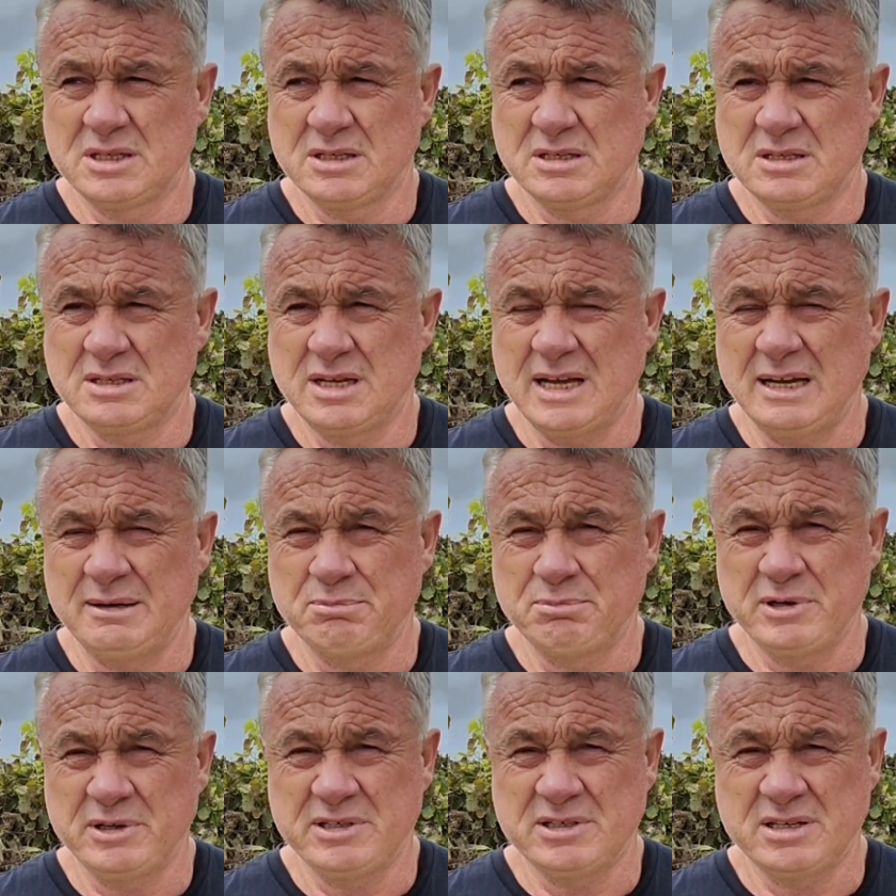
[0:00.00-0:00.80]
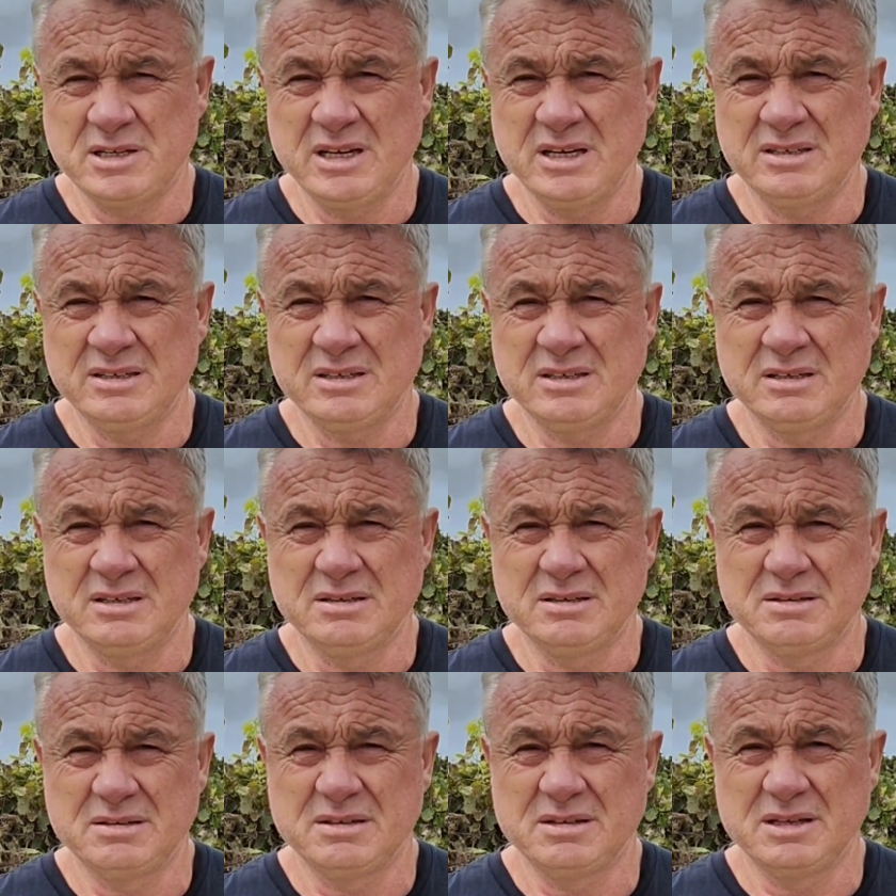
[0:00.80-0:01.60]
It was just unprecedented.
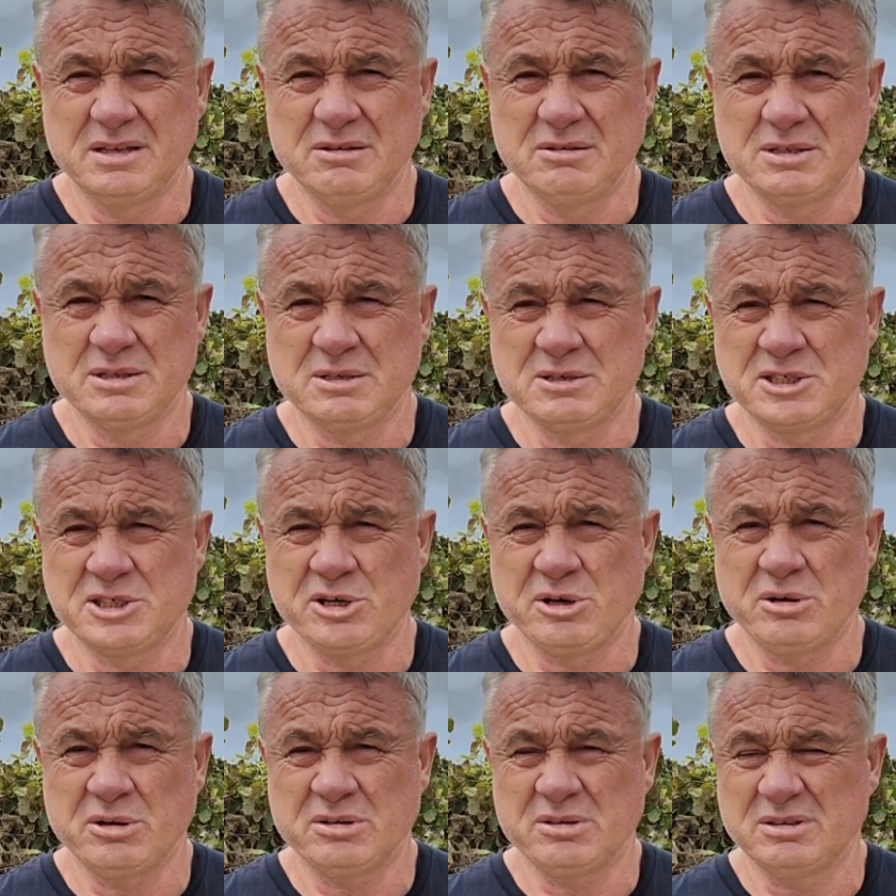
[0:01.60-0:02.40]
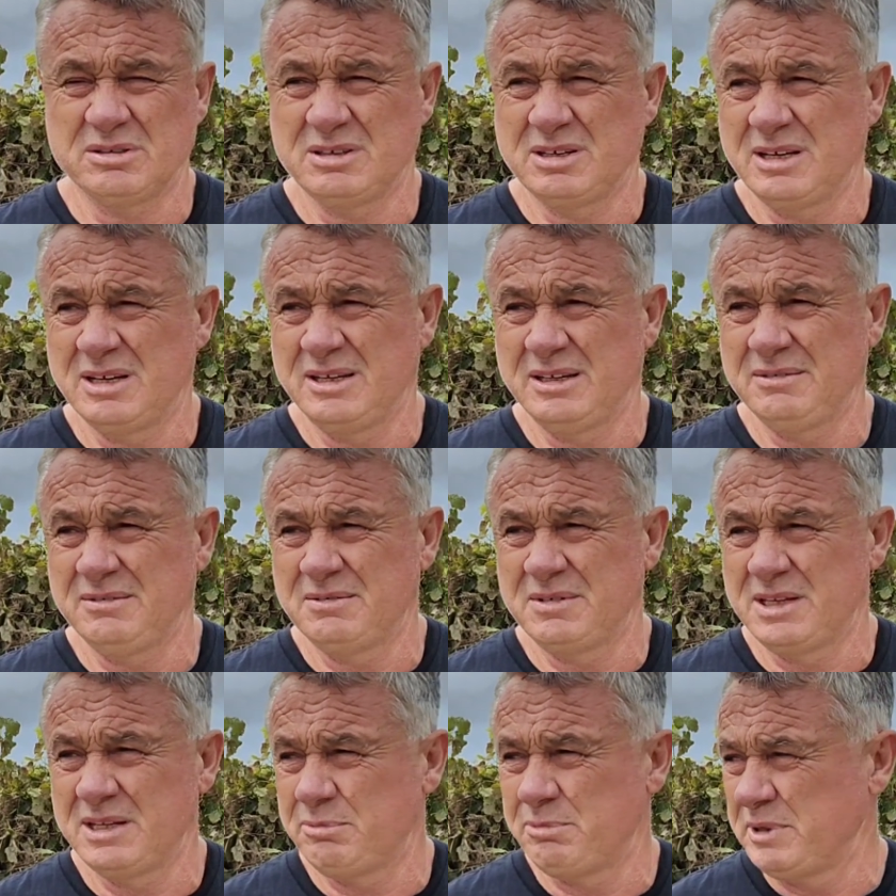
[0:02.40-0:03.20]
It was a shock, and
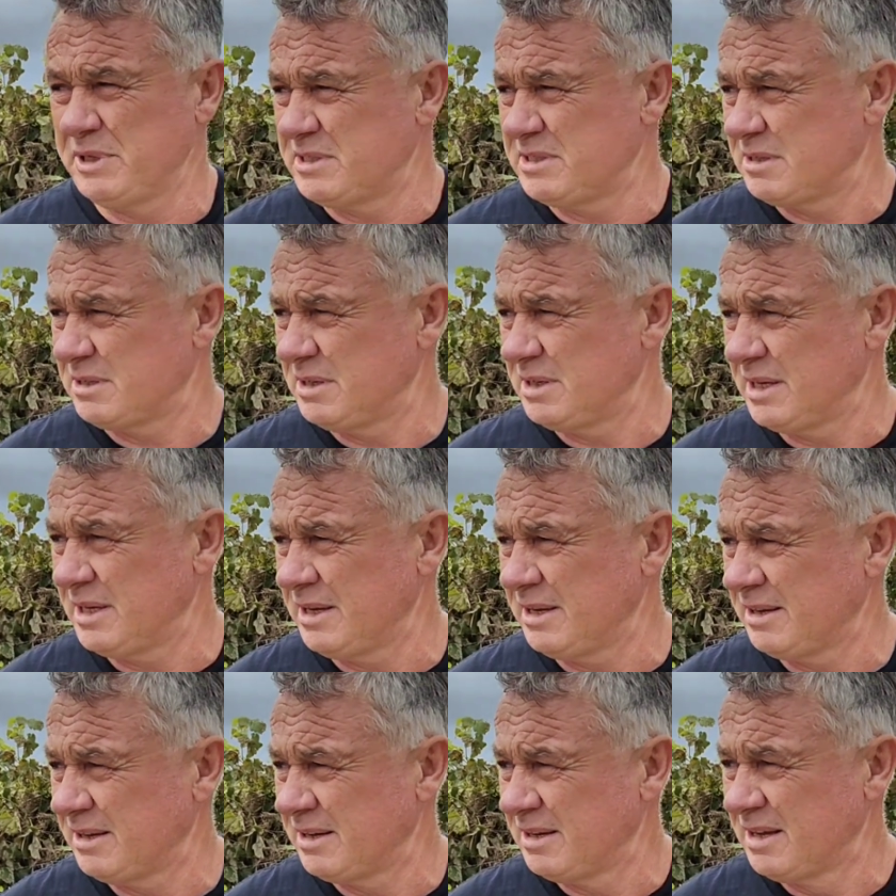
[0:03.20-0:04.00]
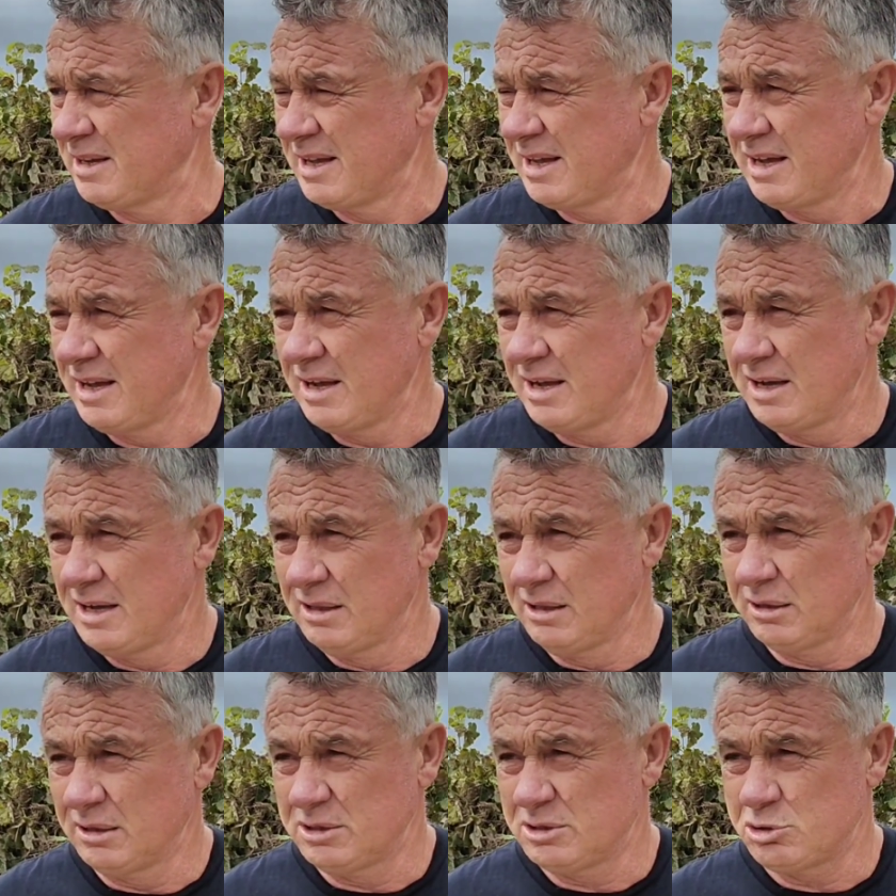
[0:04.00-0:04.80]
it was, a
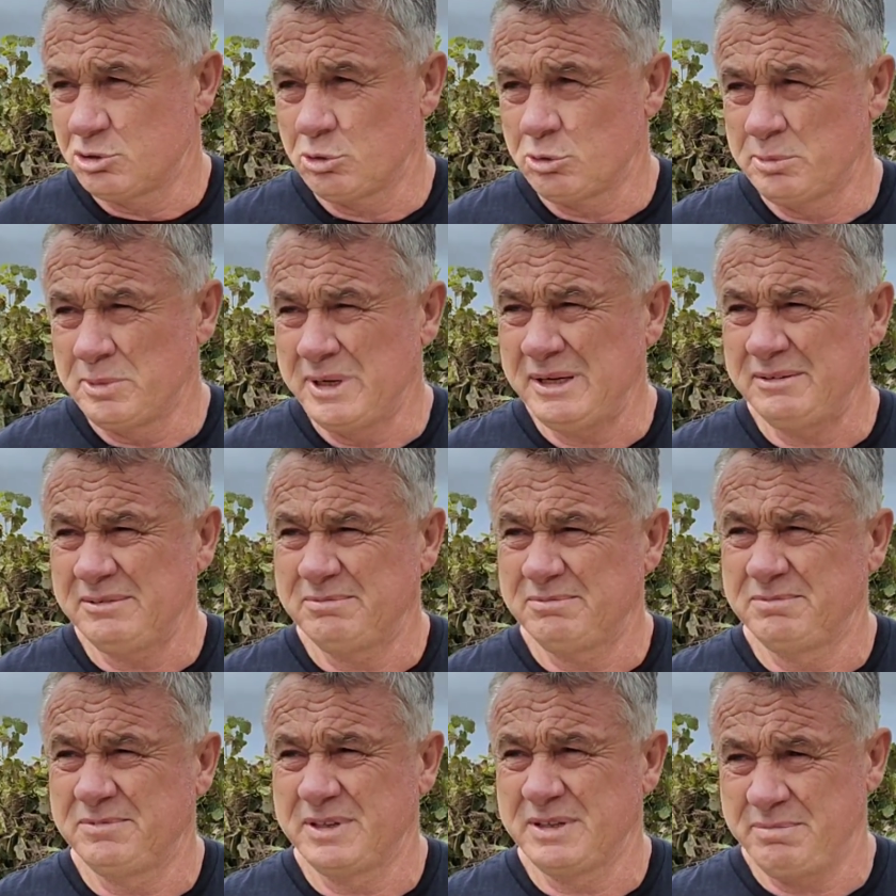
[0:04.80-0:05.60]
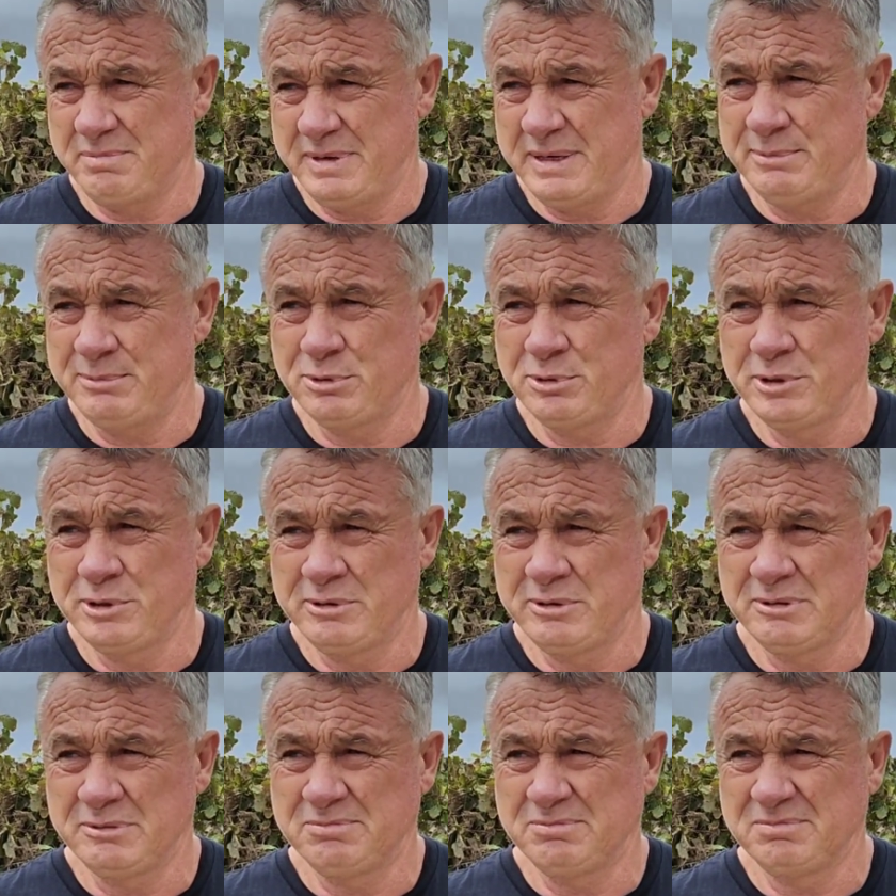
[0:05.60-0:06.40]
lot of trauma for the people
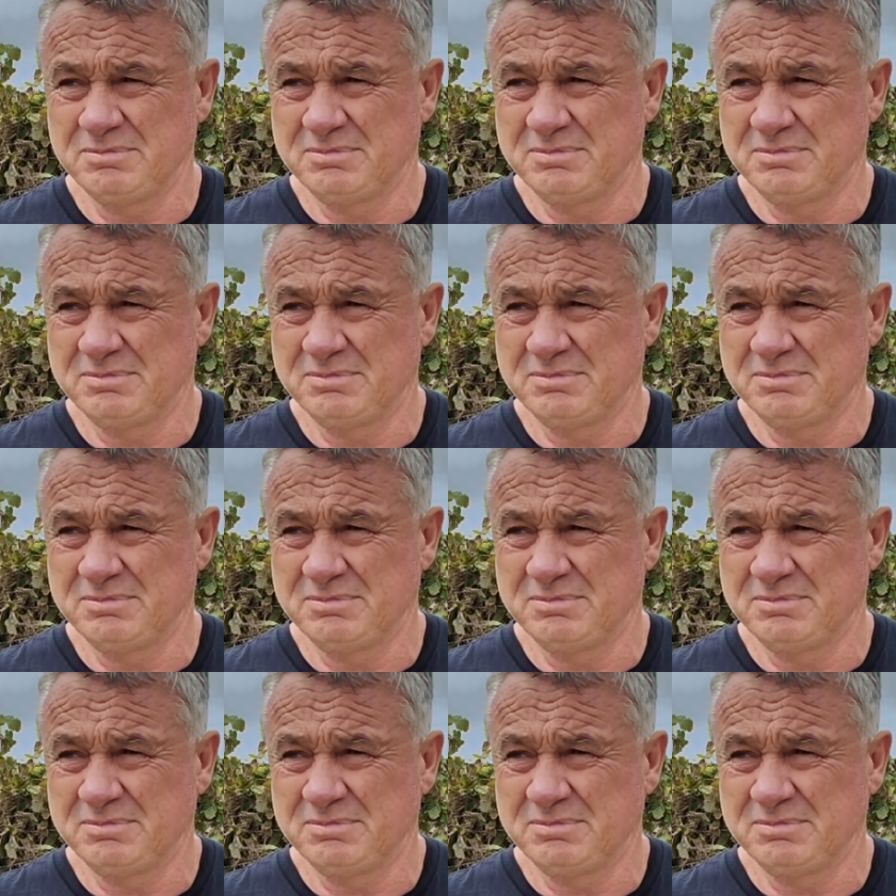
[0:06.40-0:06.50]
who are